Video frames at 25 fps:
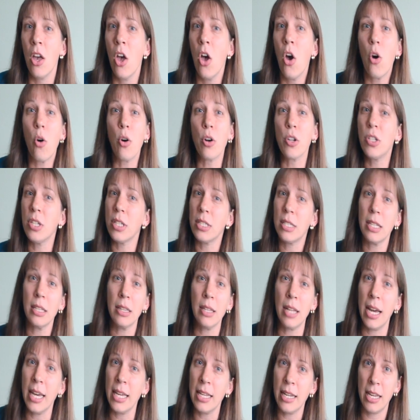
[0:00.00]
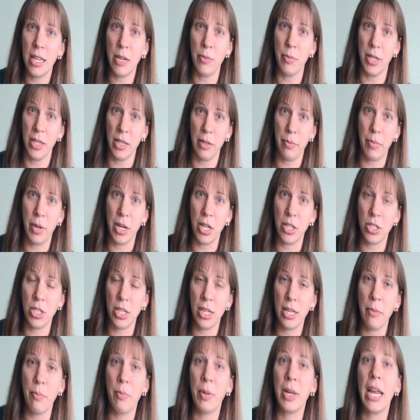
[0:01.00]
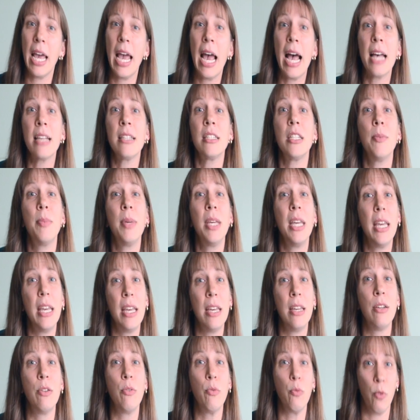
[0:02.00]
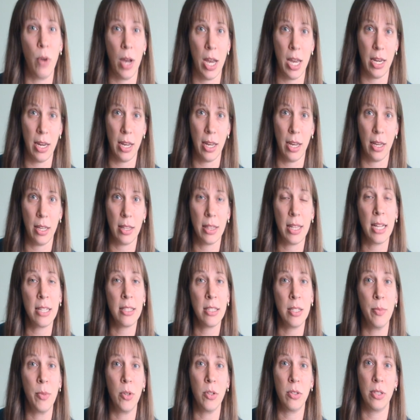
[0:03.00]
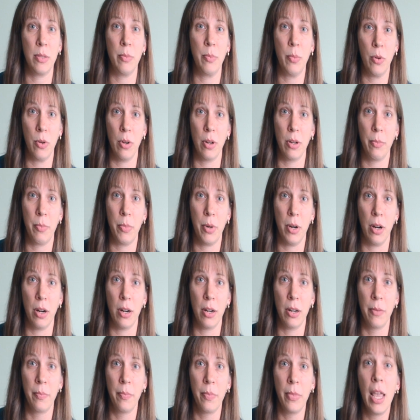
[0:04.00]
or just a line item on the budget, but it has to be in writing. That's the most important part.